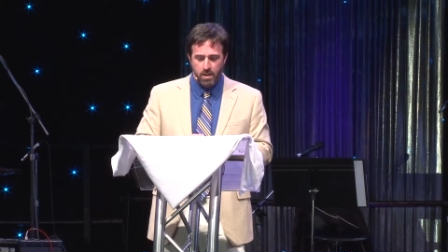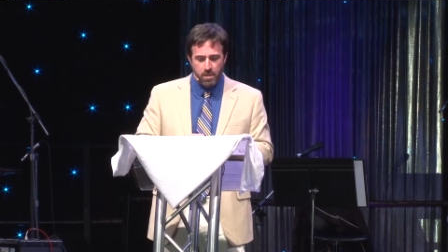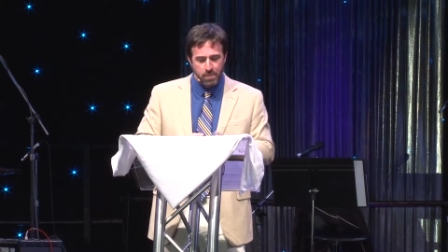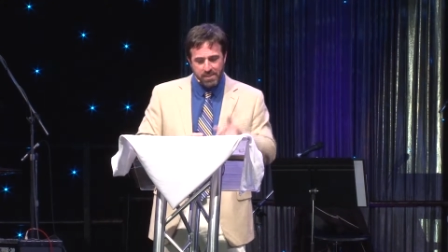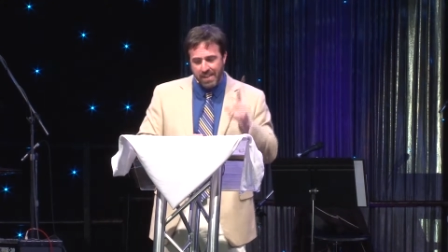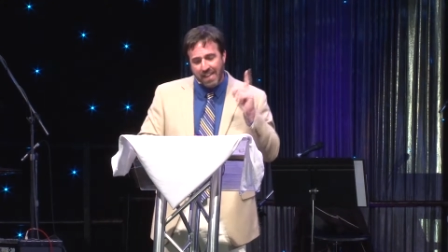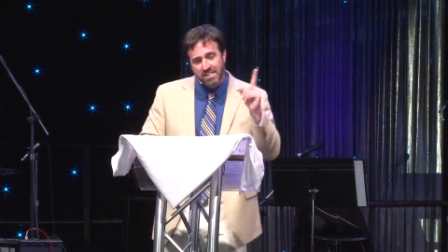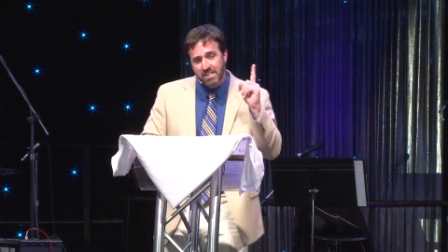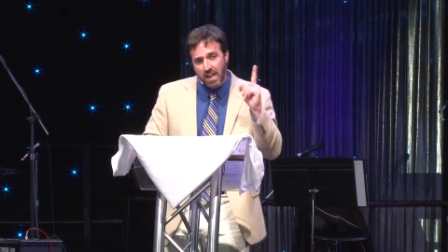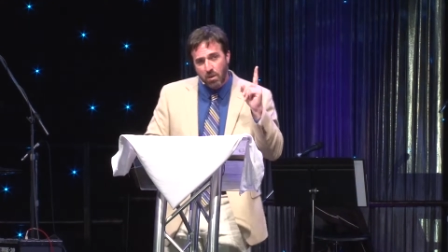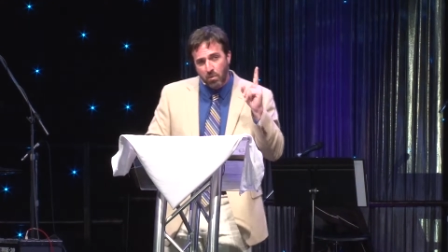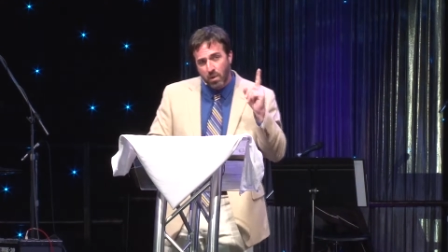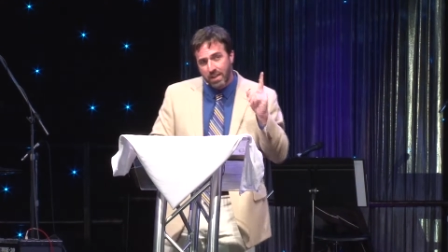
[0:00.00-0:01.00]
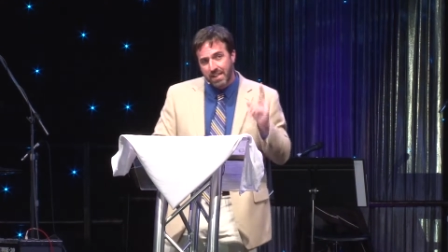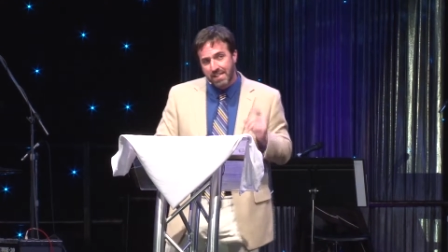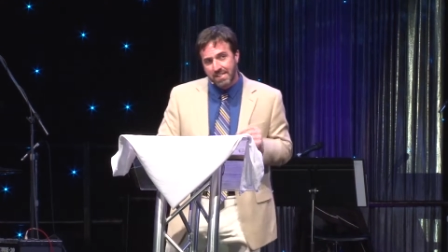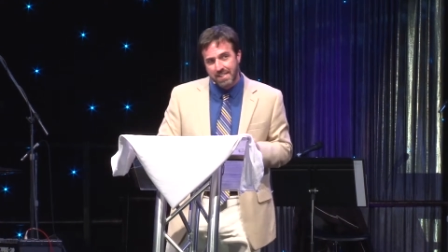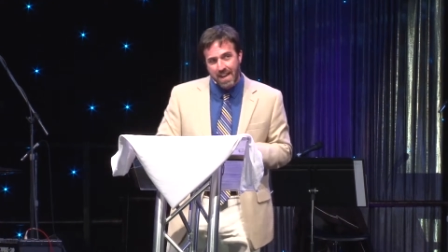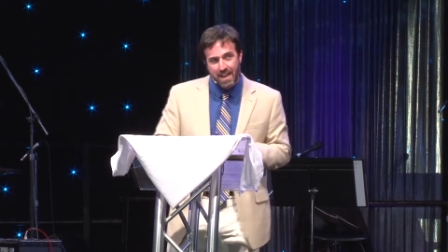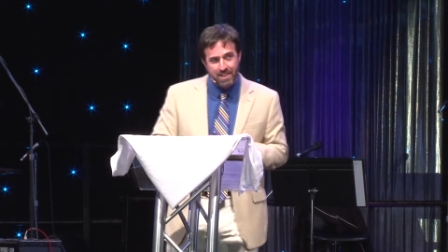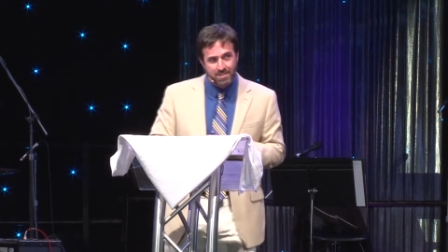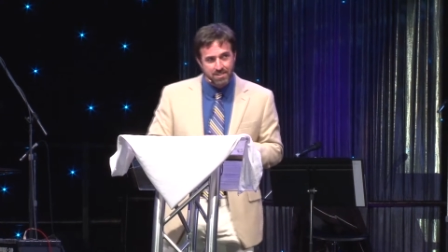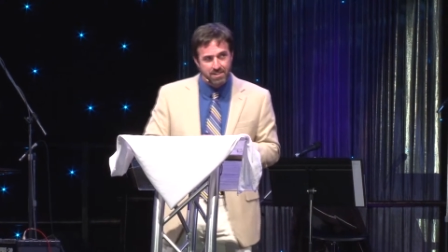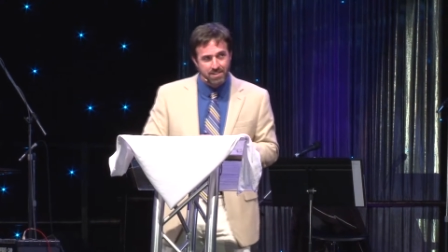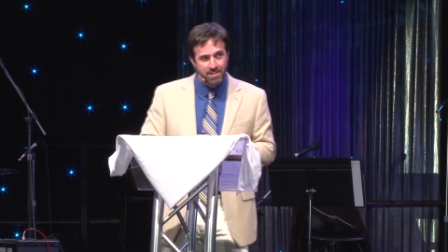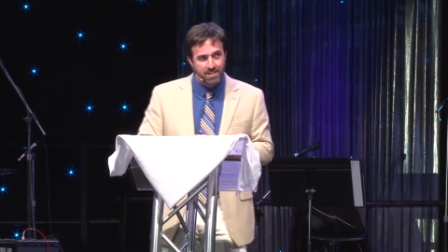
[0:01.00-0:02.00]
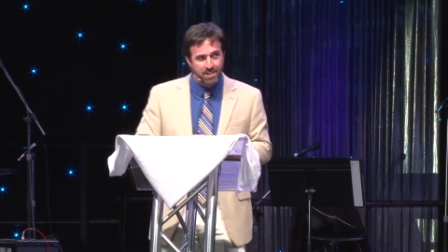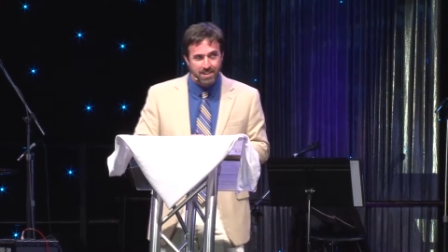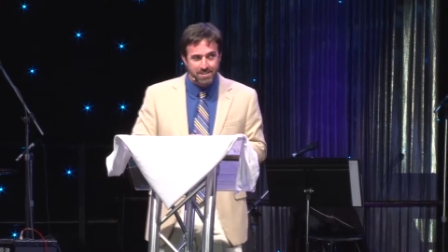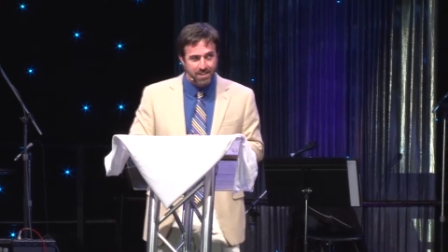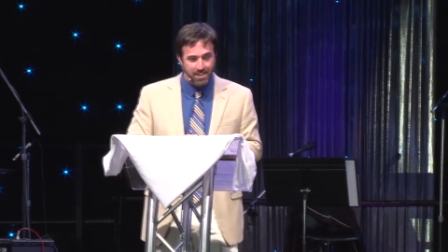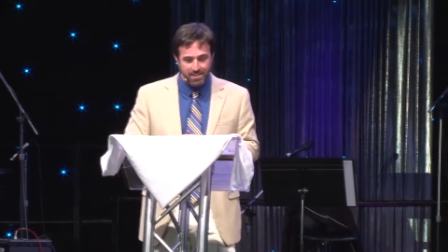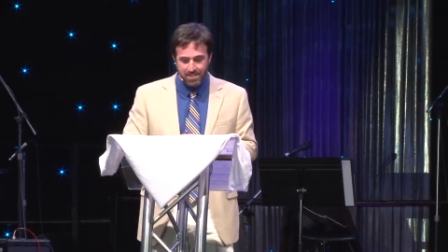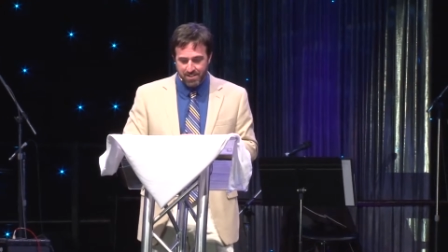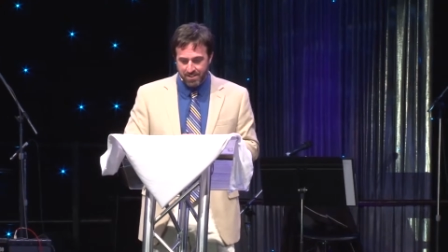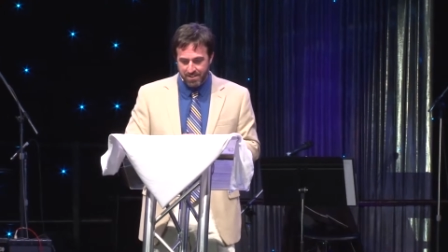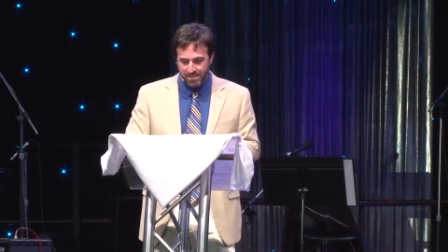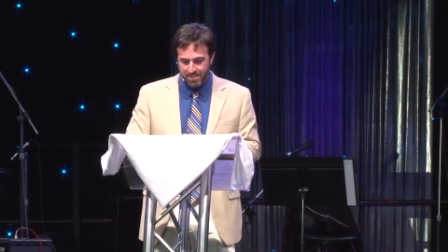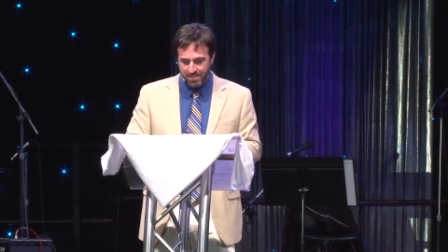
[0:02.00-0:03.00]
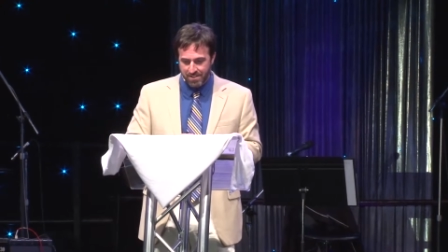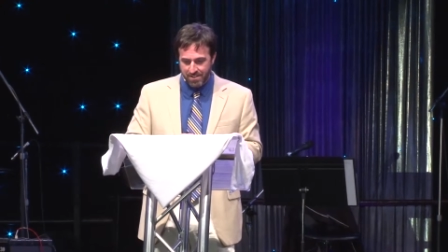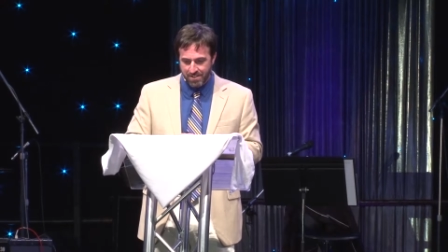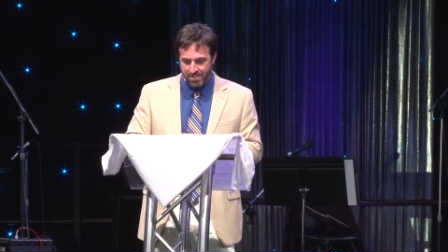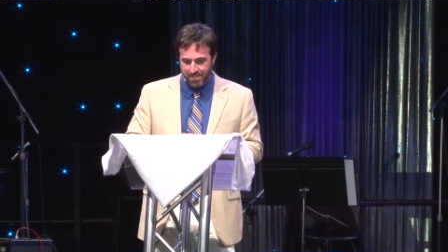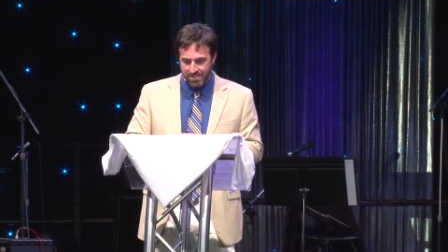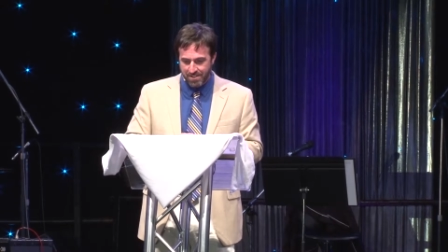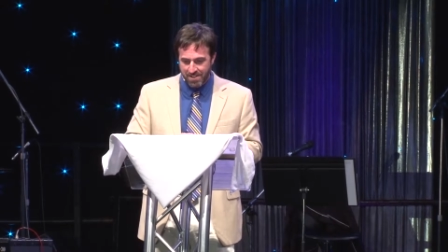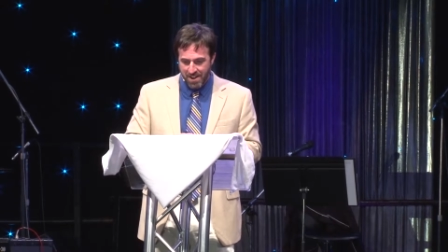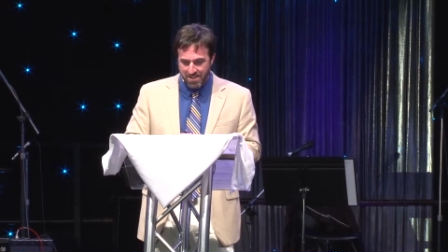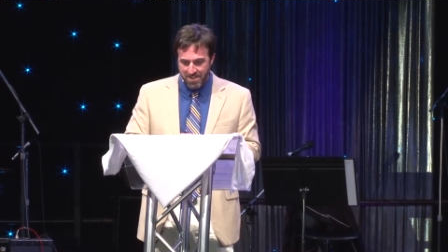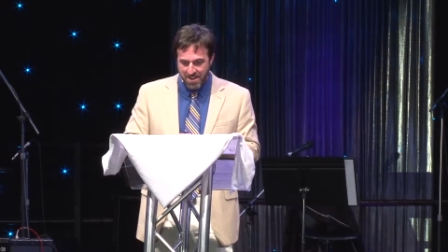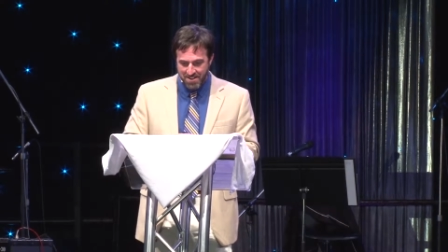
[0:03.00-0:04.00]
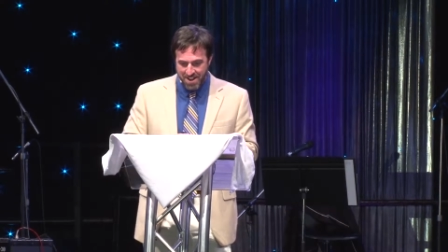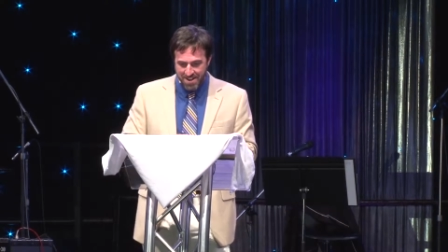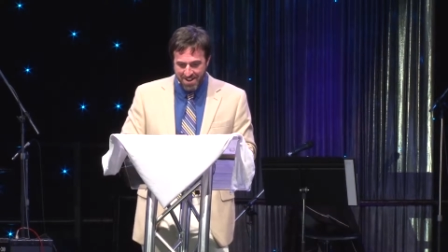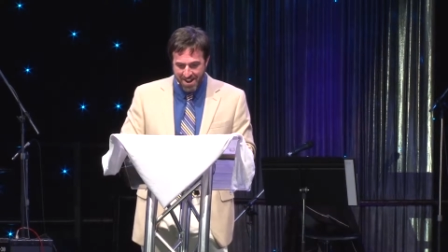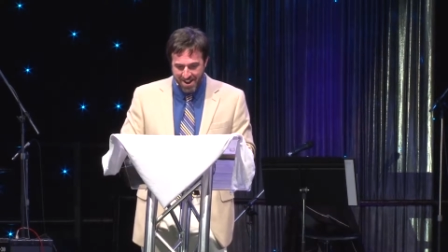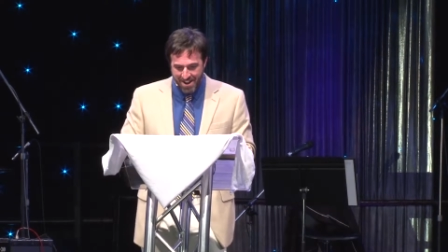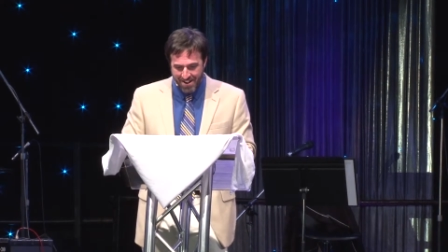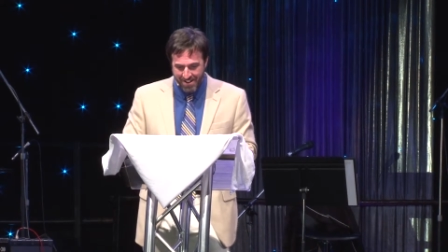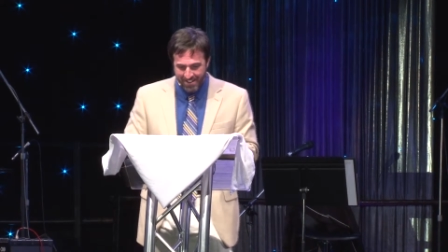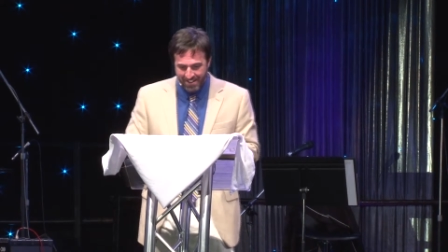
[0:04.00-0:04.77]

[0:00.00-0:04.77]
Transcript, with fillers: But that's not what he says, is it? No, no, no, no.